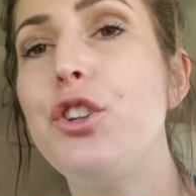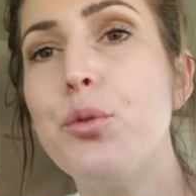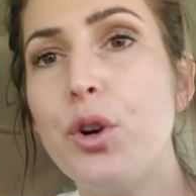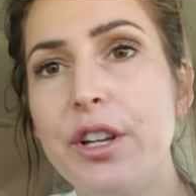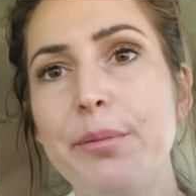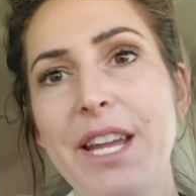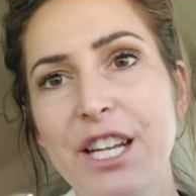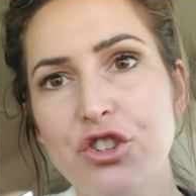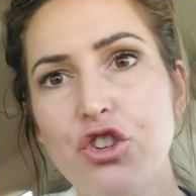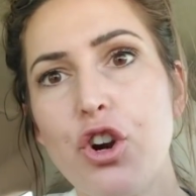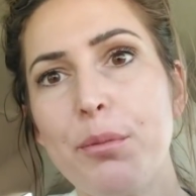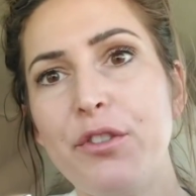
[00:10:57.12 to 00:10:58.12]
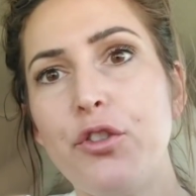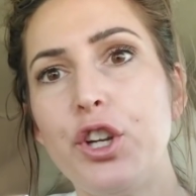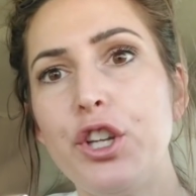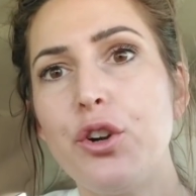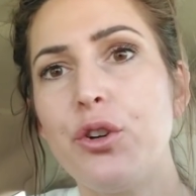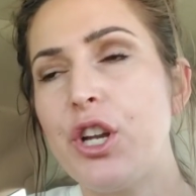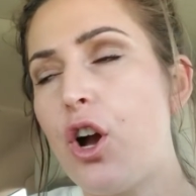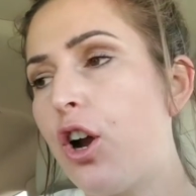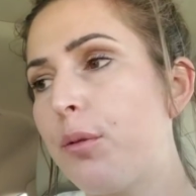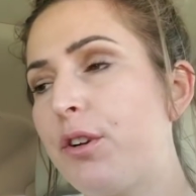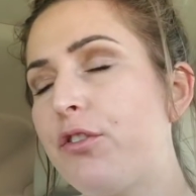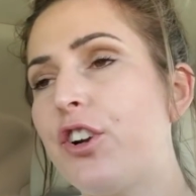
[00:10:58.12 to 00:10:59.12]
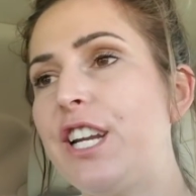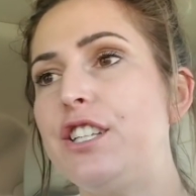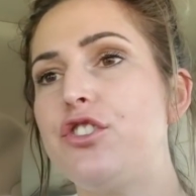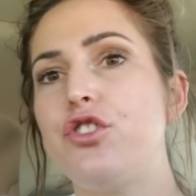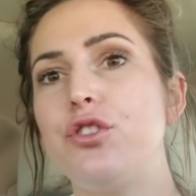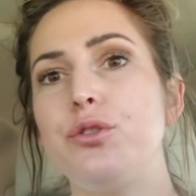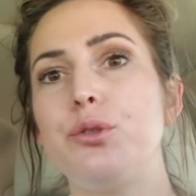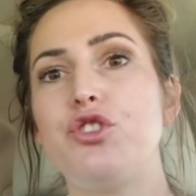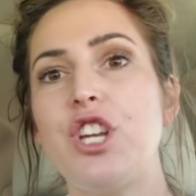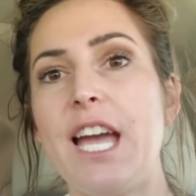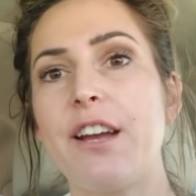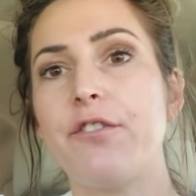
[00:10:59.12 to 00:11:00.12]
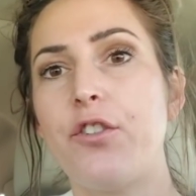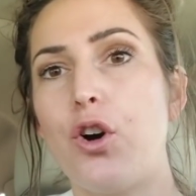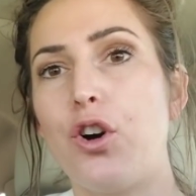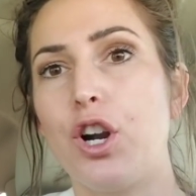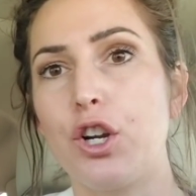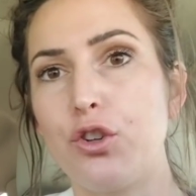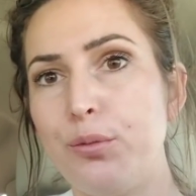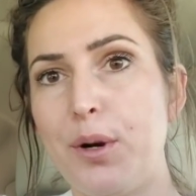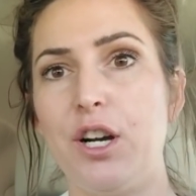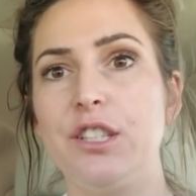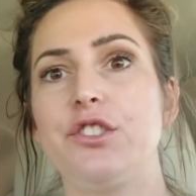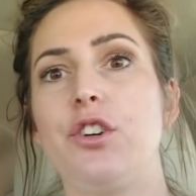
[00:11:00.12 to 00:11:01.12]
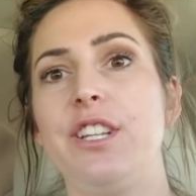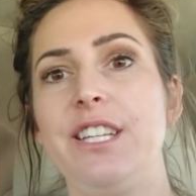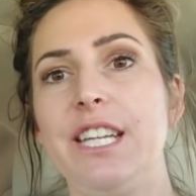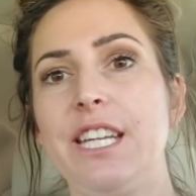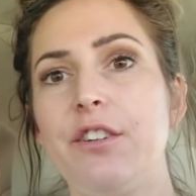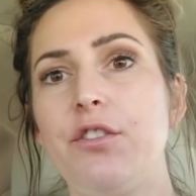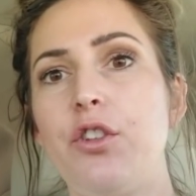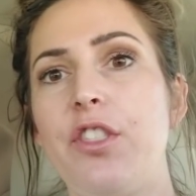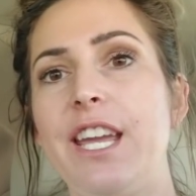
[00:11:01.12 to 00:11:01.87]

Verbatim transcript: you want to make sure before you go into Harbor Freight to check for coupons. So I did get a few